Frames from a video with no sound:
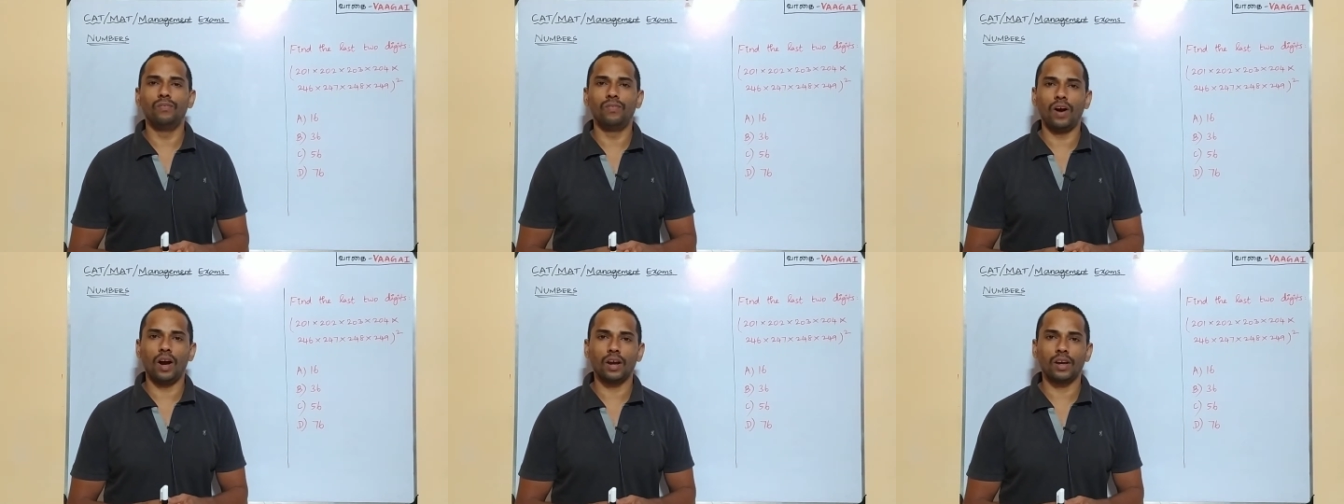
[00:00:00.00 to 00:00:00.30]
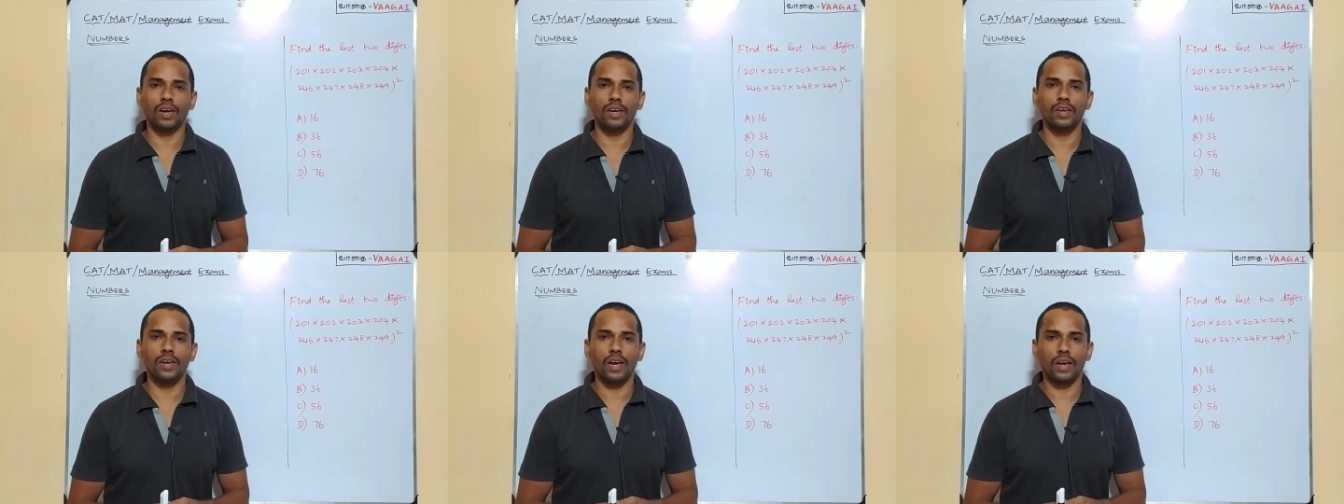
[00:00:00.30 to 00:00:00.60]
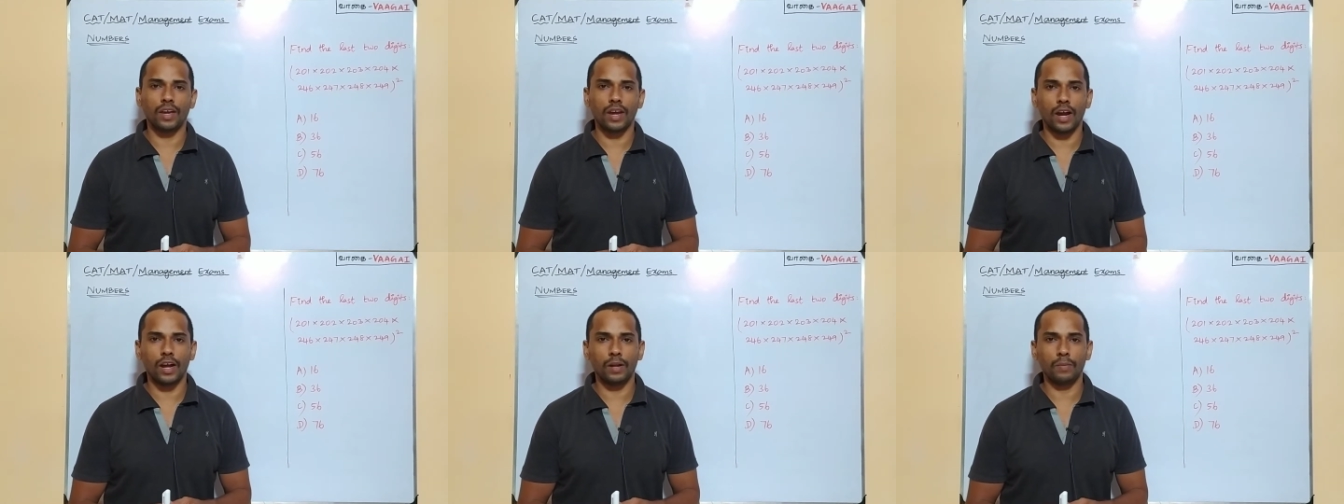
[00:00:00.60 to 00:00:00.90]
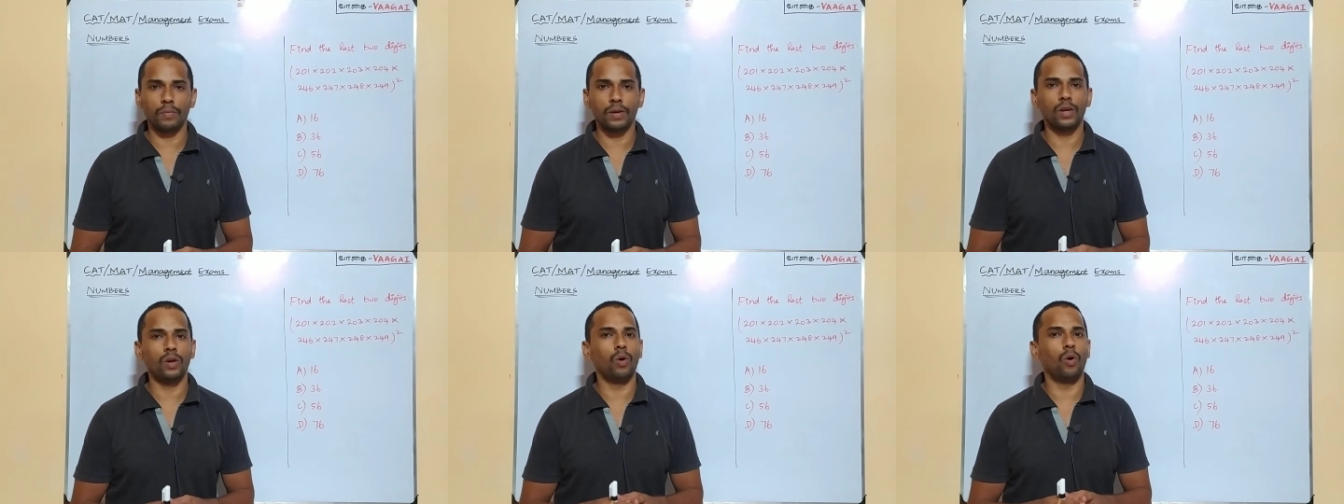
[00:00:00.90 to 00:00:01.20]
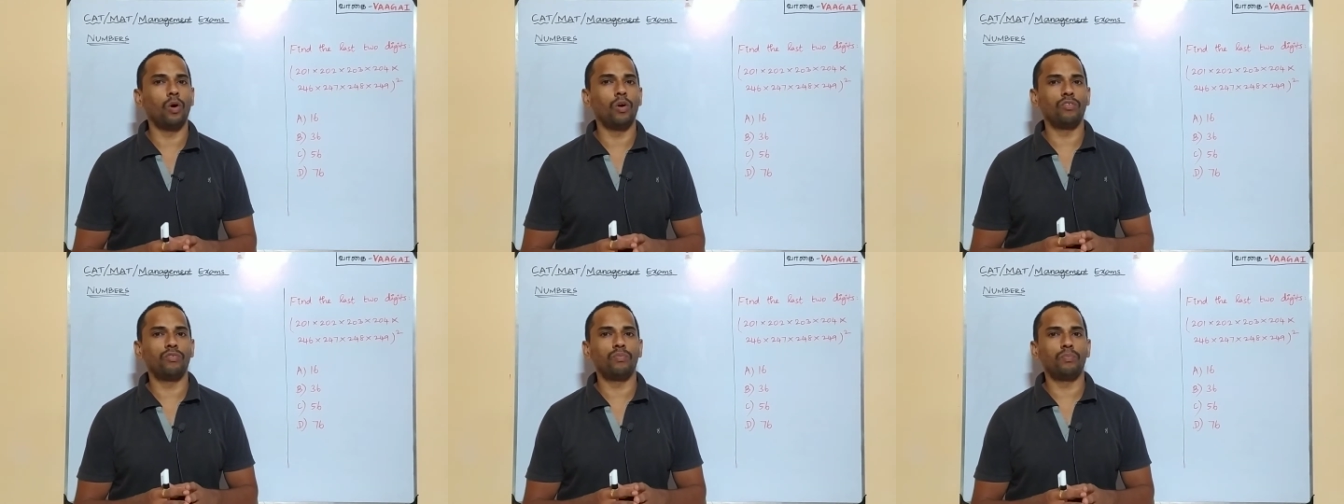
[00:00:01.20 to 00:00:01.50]
VAAGAI
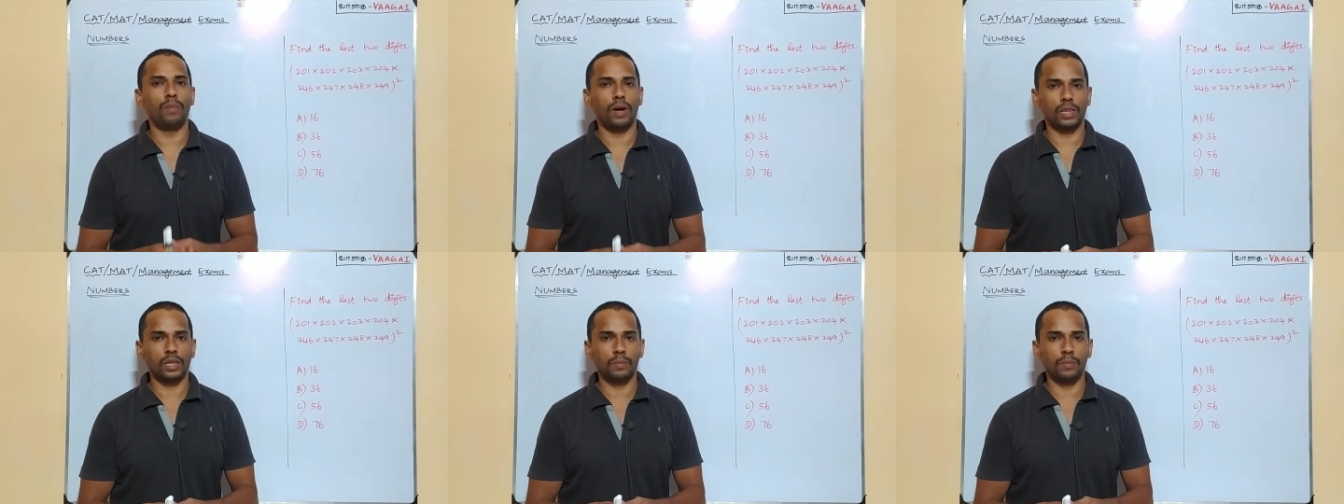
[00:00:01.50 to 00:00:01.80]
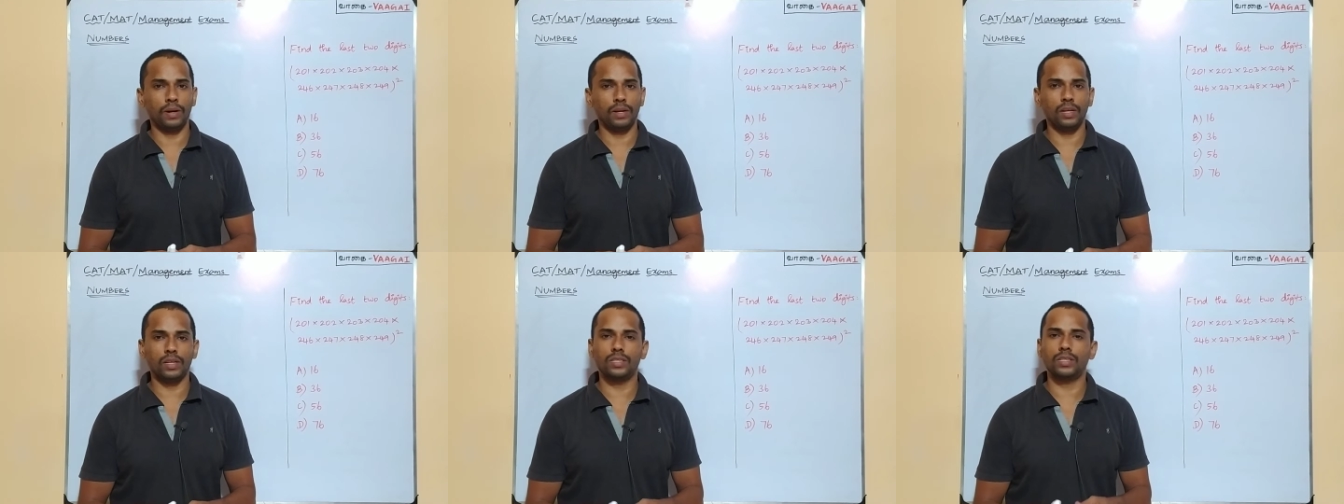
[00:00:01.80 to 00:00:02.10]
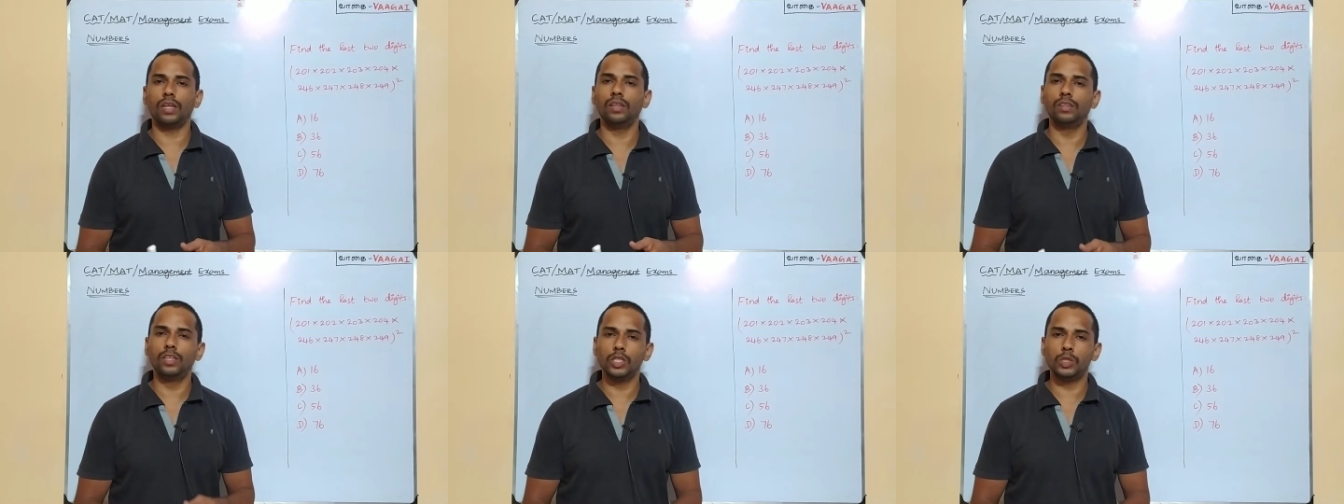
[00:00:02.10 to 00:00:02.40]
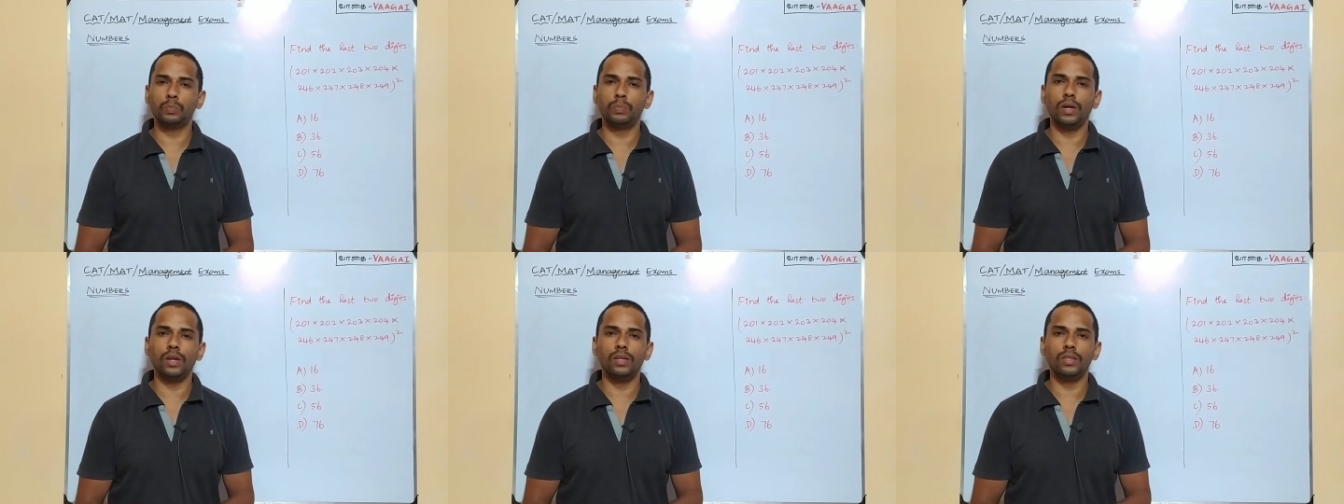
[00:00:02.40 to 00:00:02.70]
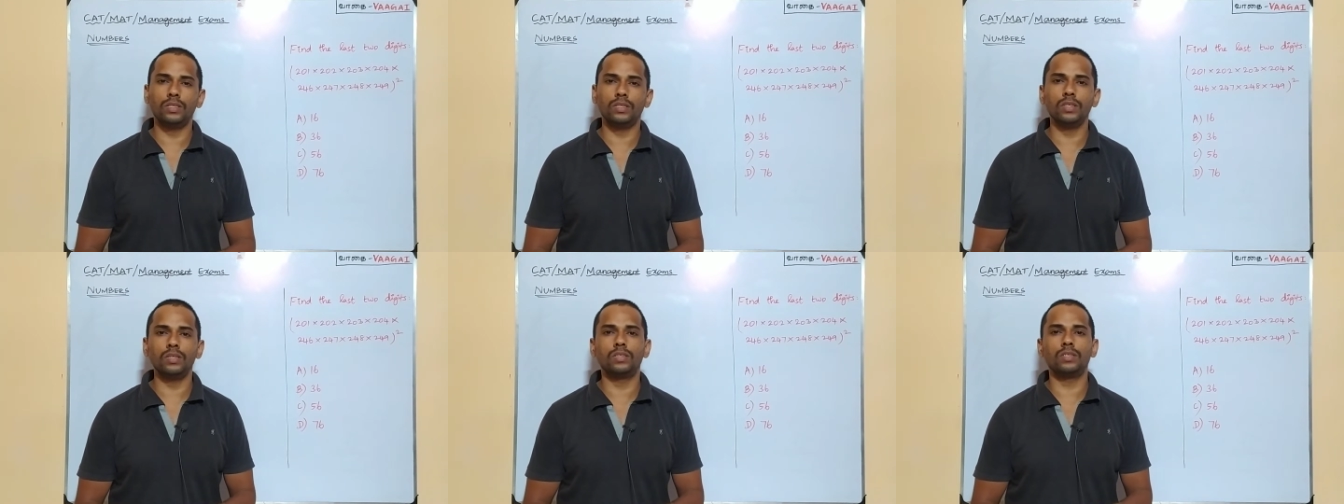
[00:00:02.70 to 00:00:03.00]
Academy of Mathematics and this
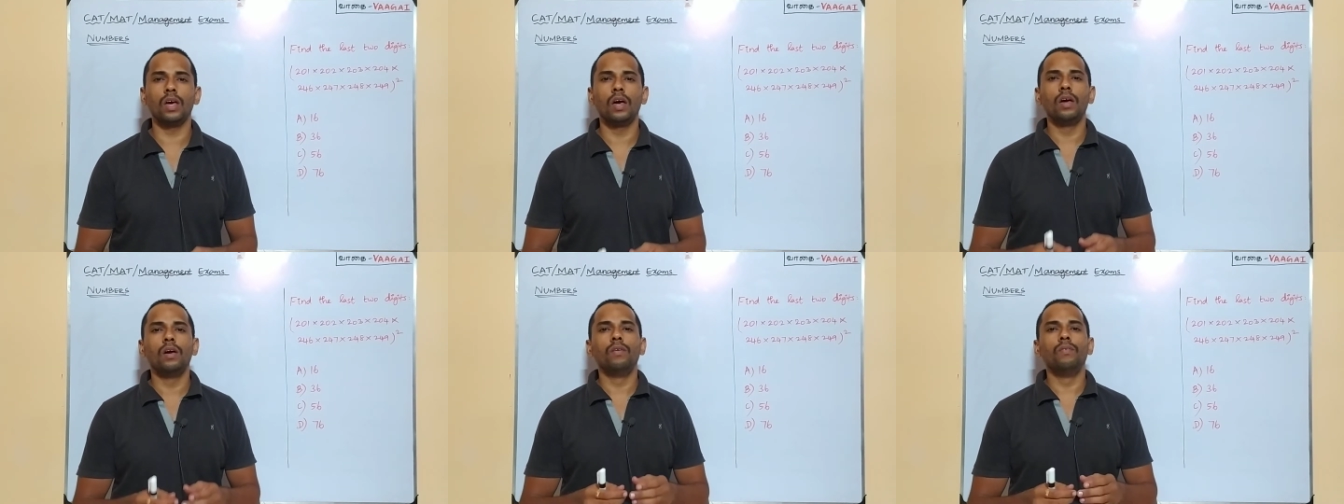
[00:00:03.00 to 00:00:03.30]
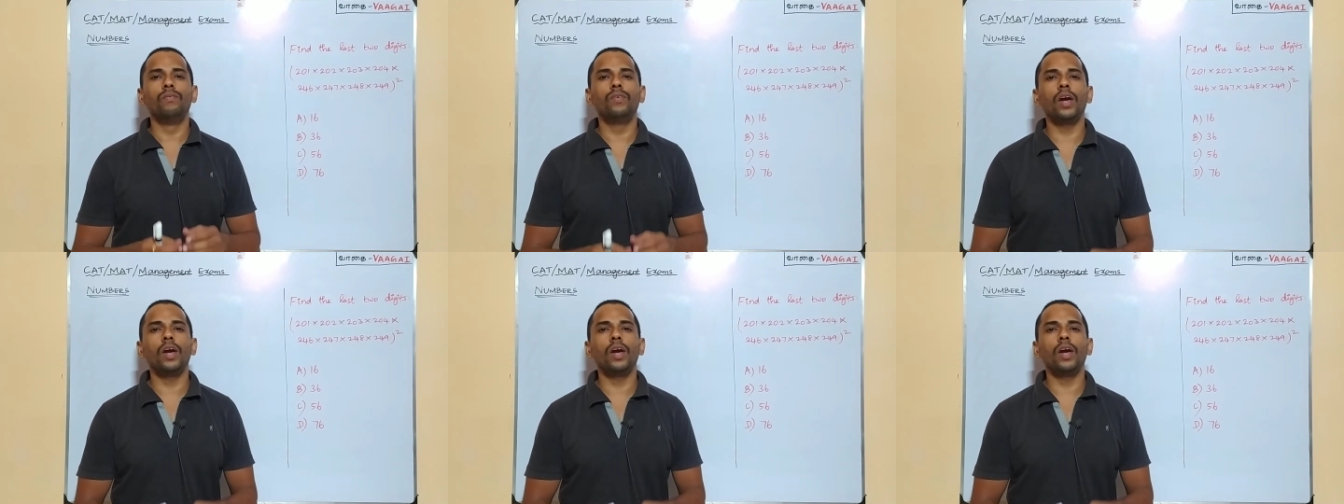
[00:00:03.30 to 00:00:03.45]
playlist is